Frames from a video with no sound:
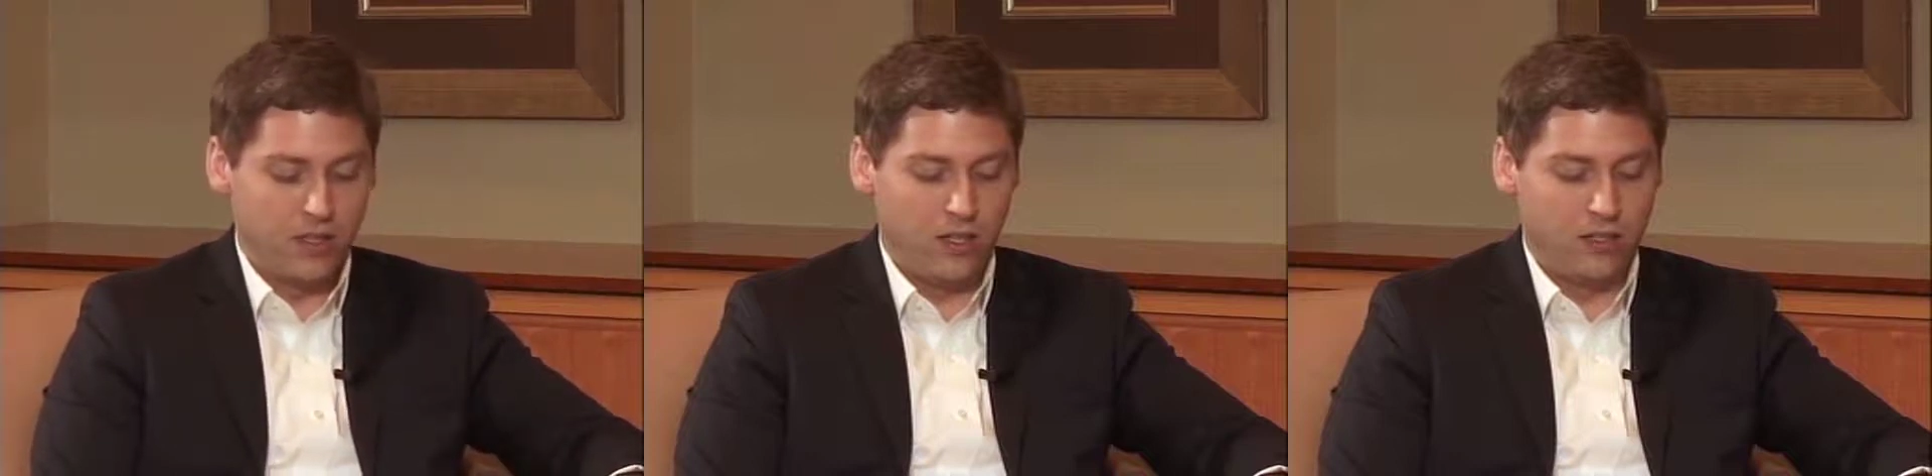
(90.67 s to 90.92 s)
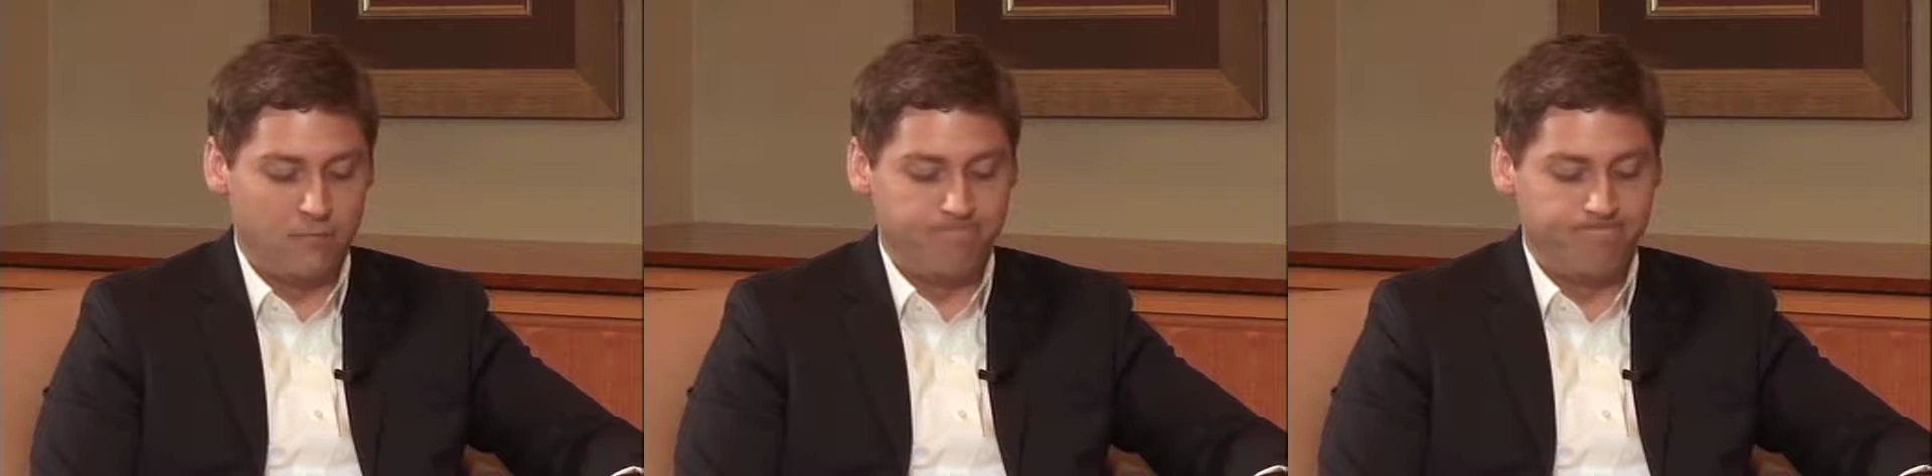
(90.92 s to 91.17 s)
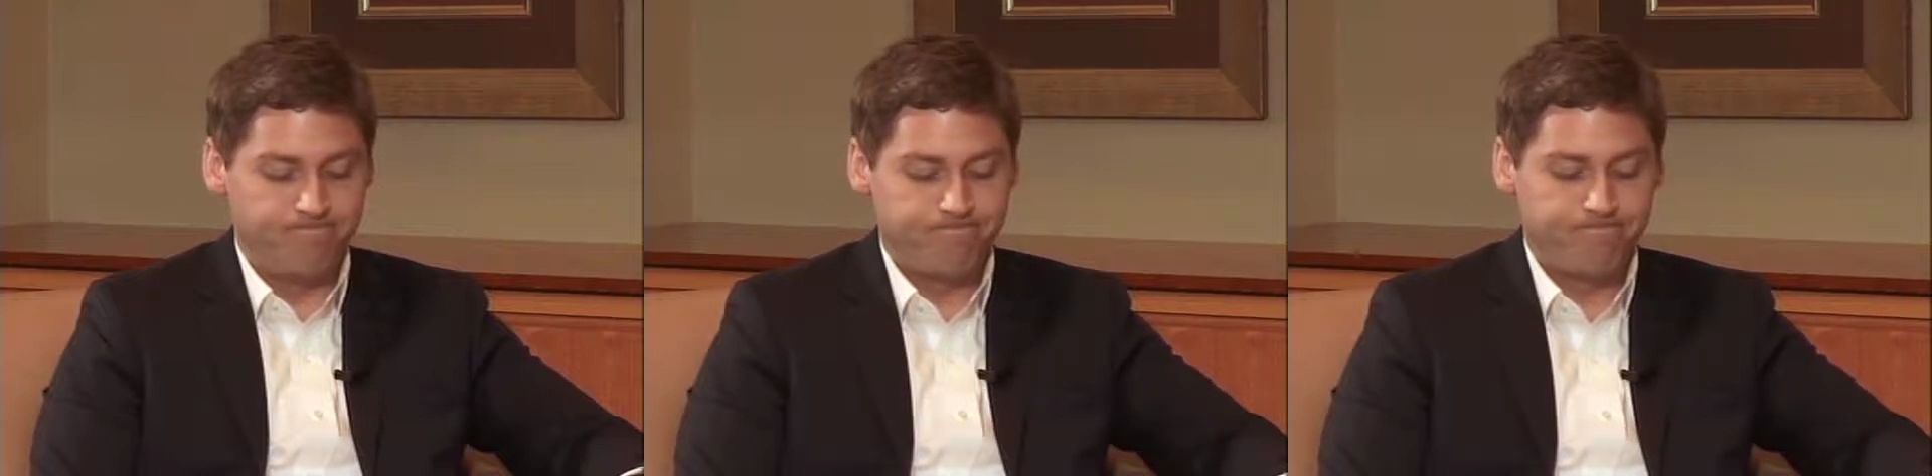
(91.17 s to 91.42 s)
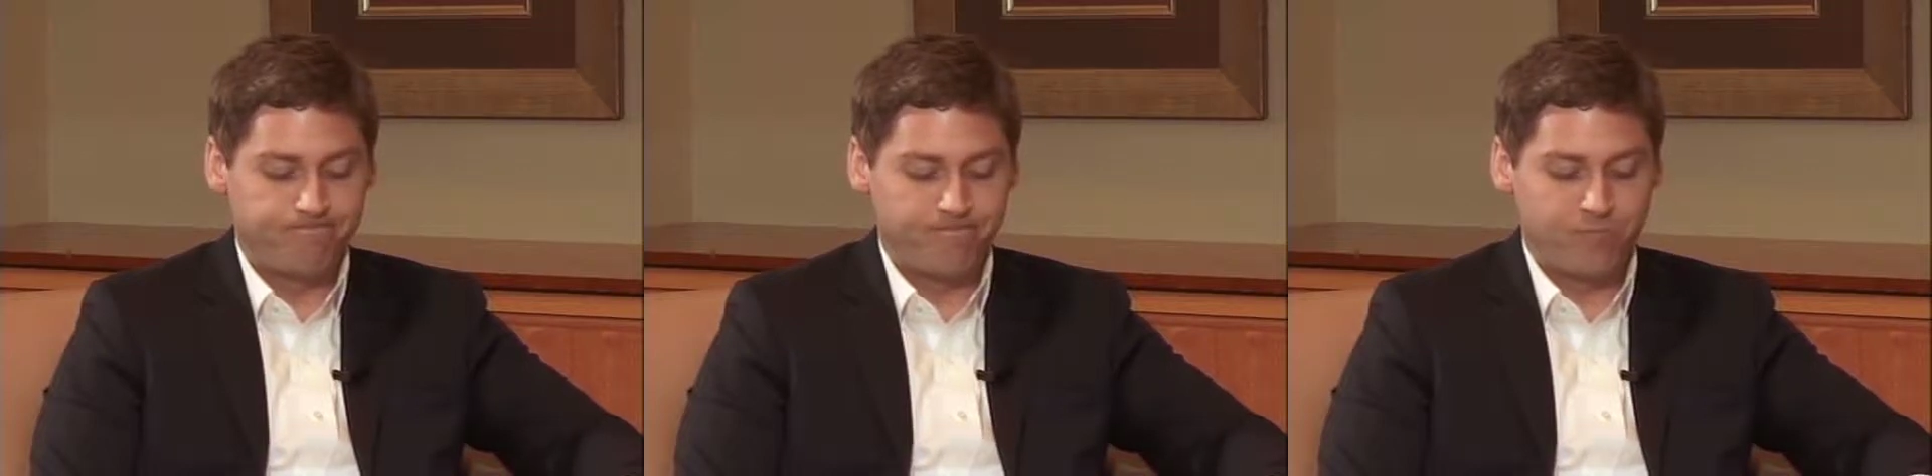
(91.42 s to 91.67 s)

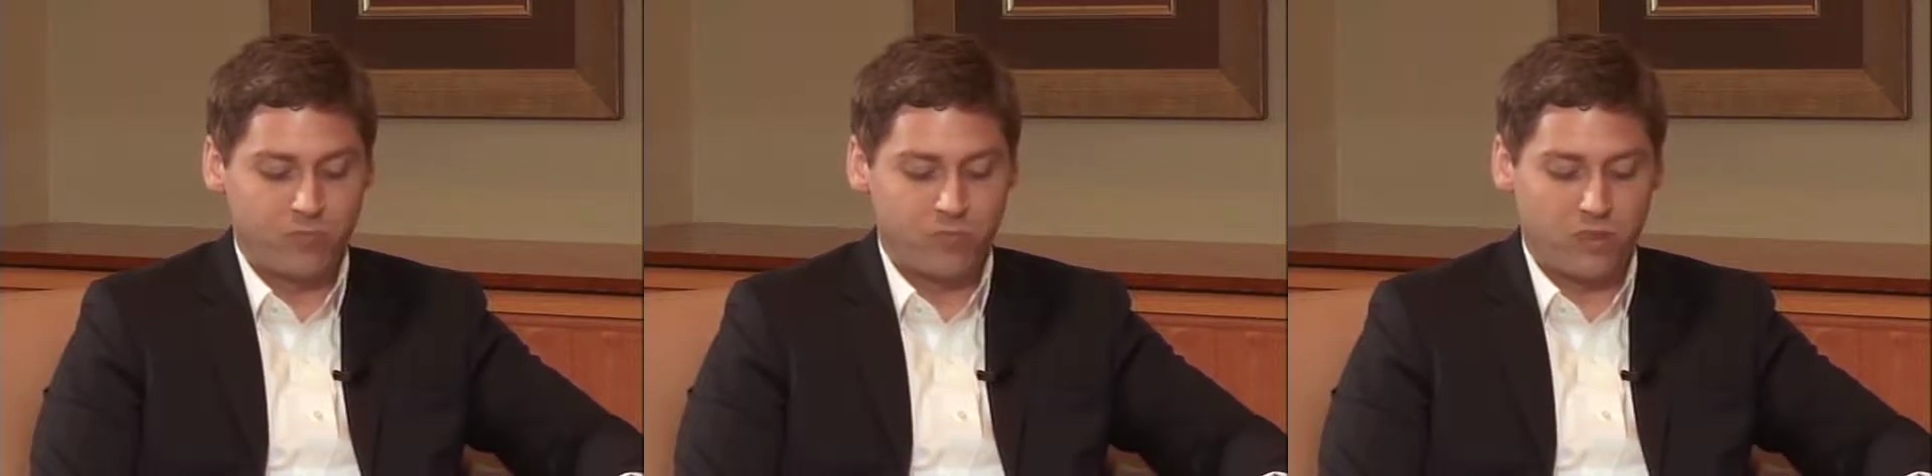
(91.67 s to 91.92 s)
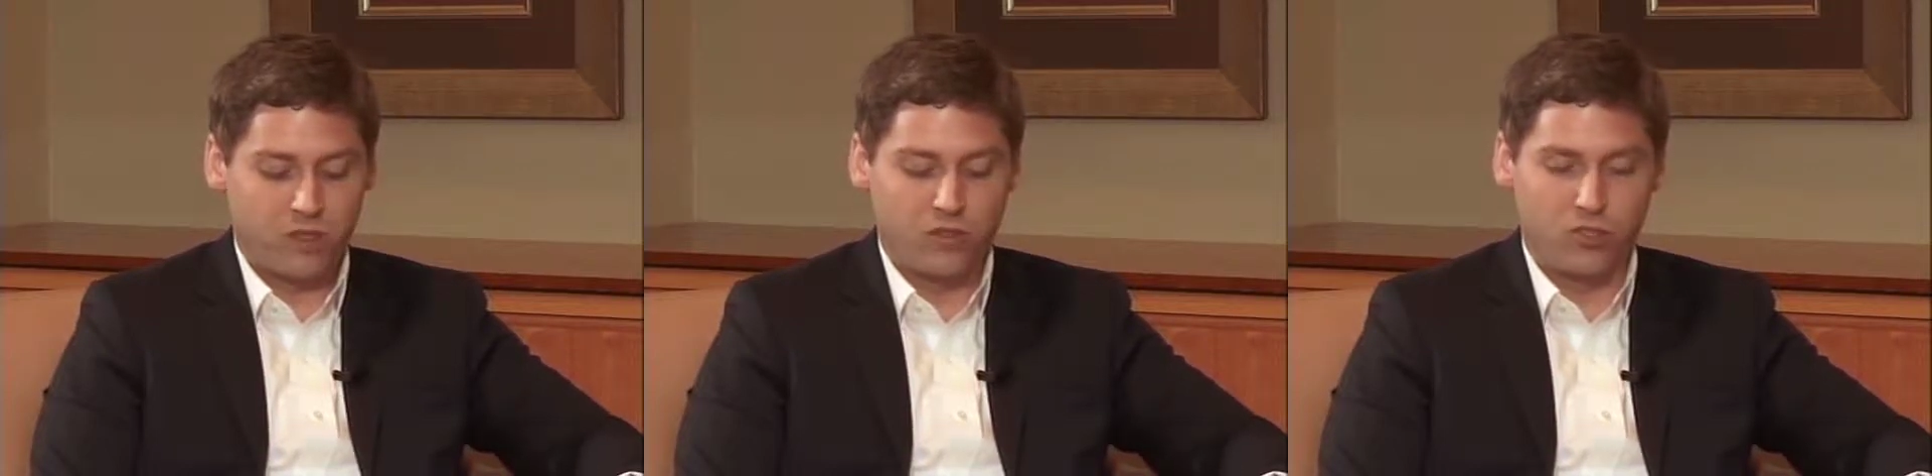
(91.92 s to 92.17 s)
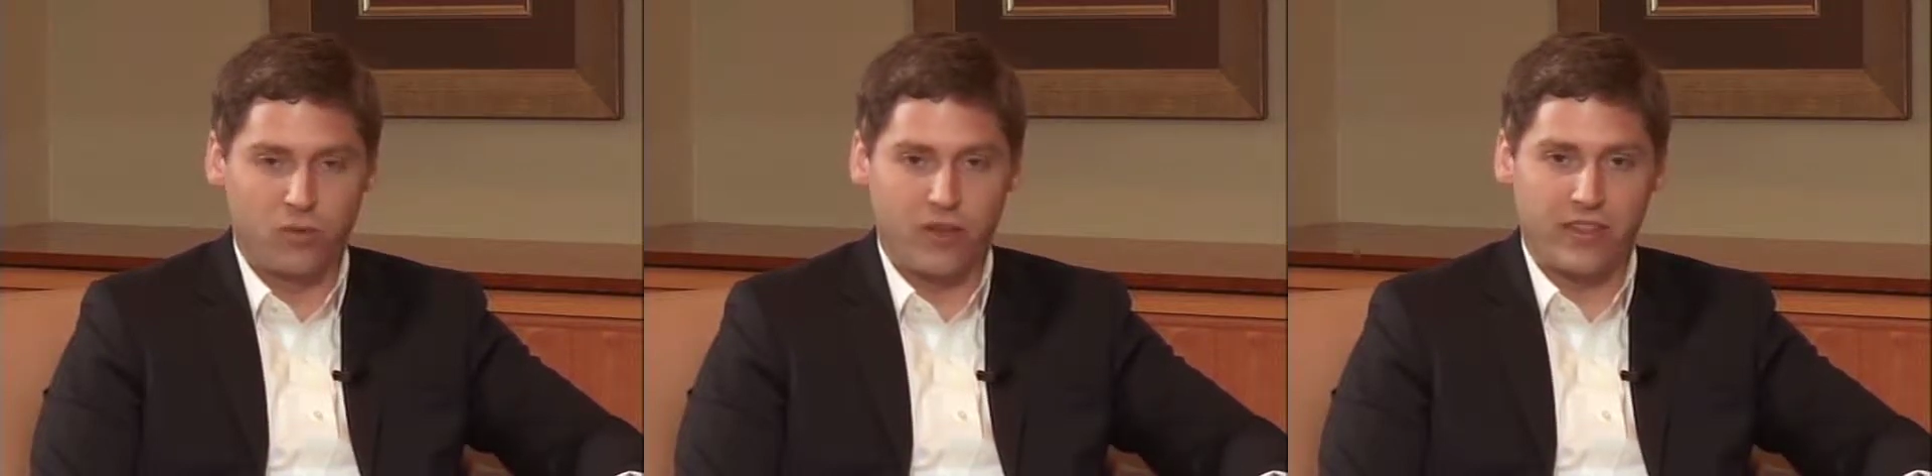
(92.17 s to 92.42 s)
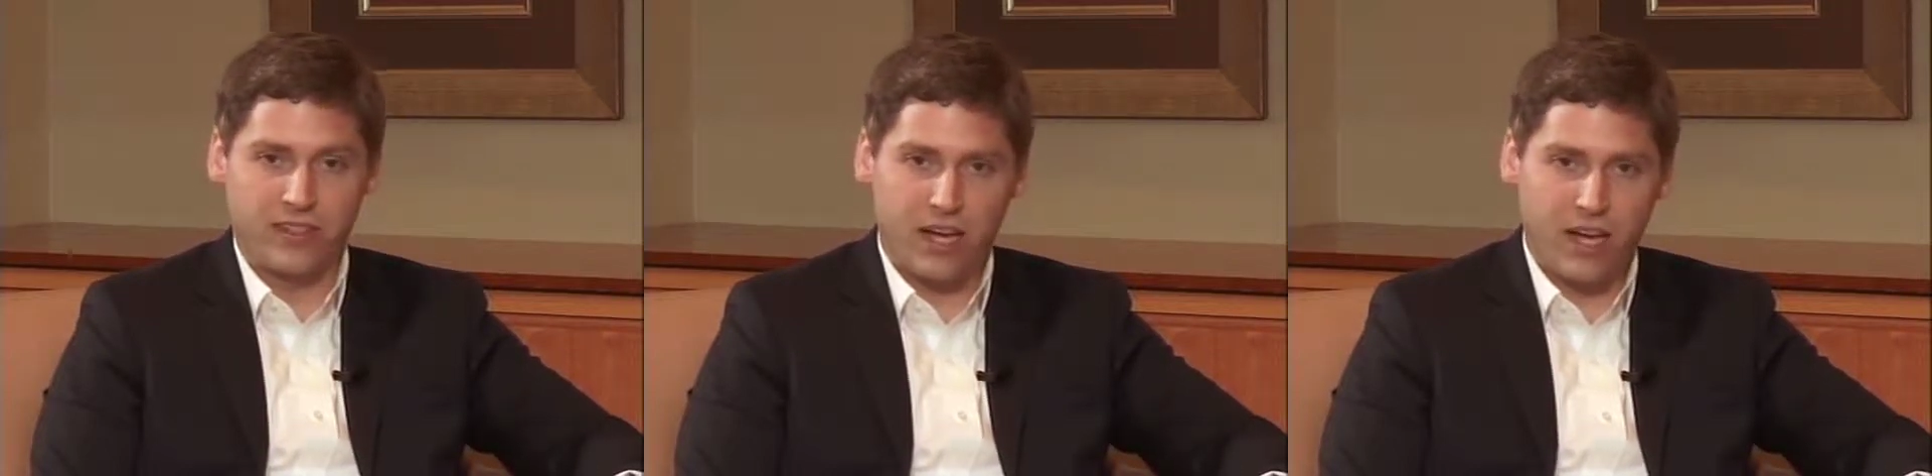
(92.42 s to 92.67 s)
So
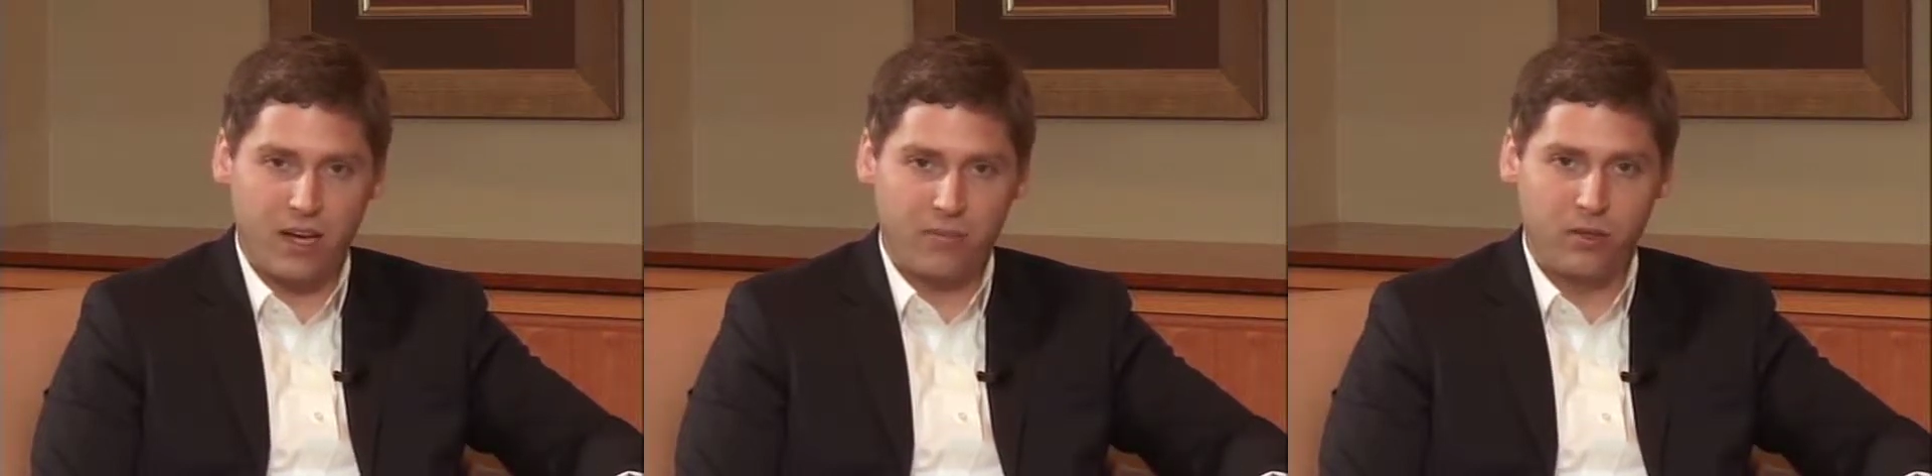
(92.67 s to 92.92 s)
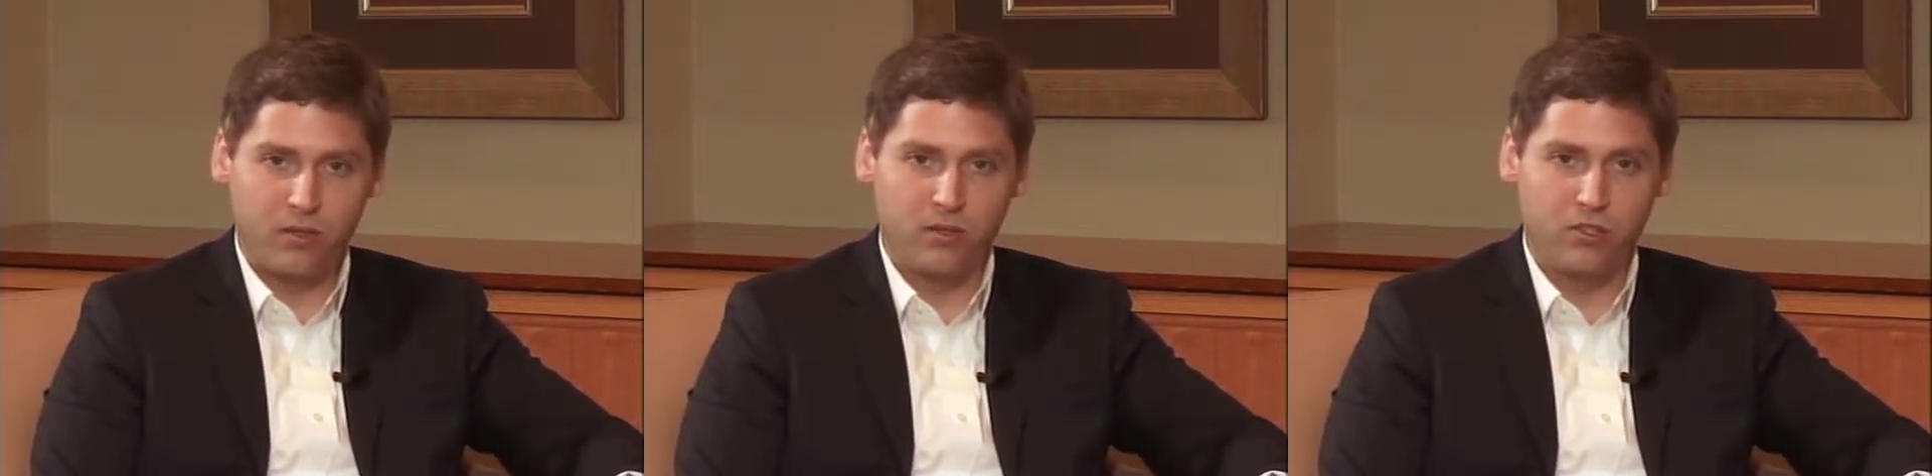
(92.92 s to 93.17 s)
at the top,